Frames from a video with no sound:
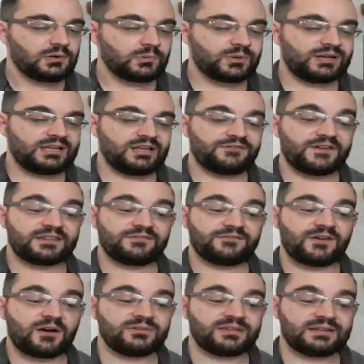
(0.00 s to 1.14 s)
Greenleaf had
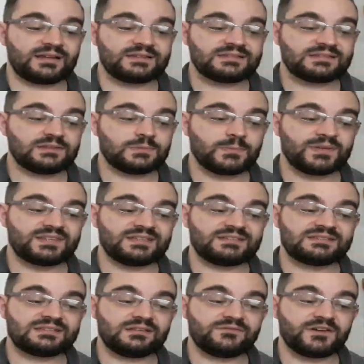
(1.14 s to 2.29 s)
found an ancient pitted
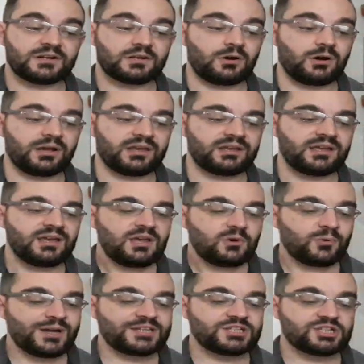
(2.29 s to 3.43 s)
silver coin,
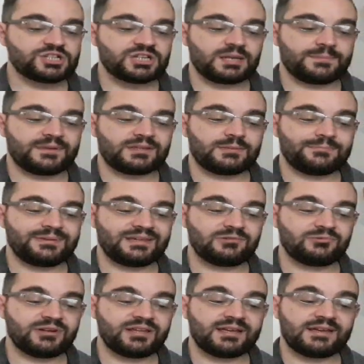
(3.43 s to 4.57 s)
wedge-shaped,
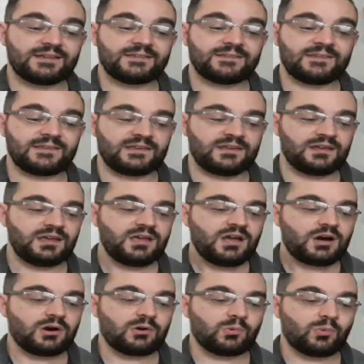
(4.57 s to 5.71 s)
bearing a T
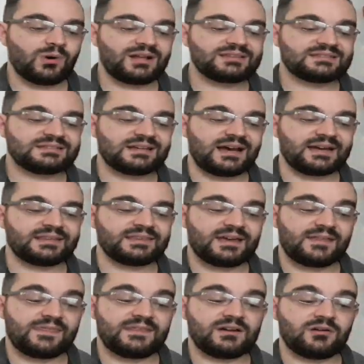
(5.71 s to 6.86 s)
on one side
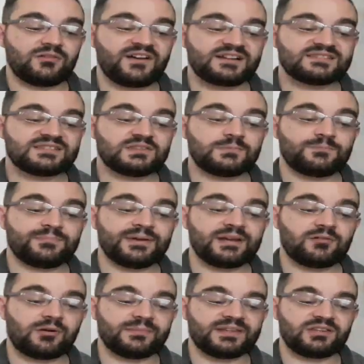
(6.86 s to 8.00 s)
and a reversed
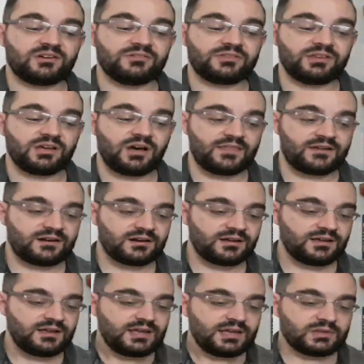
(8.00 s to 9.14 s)
pyramid on the other.
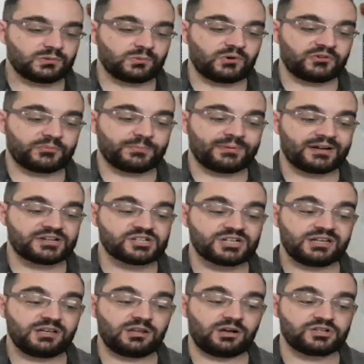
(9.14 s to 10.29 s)
It was
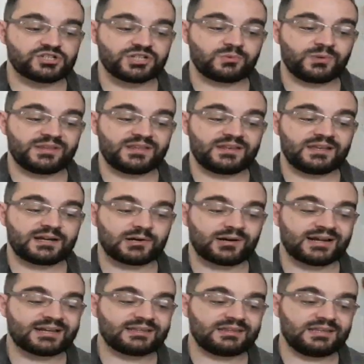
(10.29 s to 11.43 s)
partially lodged within a
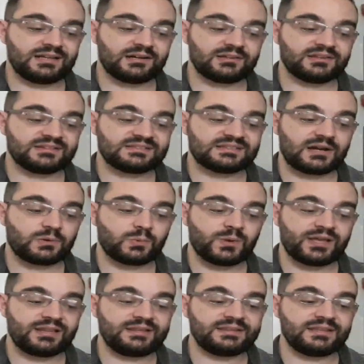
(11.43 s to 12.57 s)
crack near the
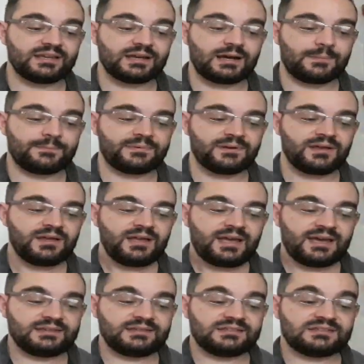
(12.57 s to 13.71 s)
stairway leading up,
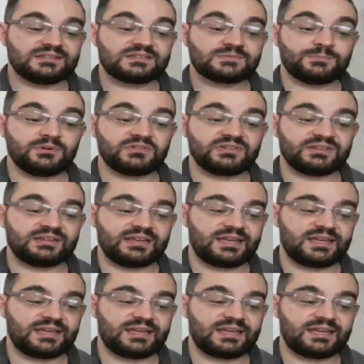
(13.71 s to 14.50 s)
and its supposed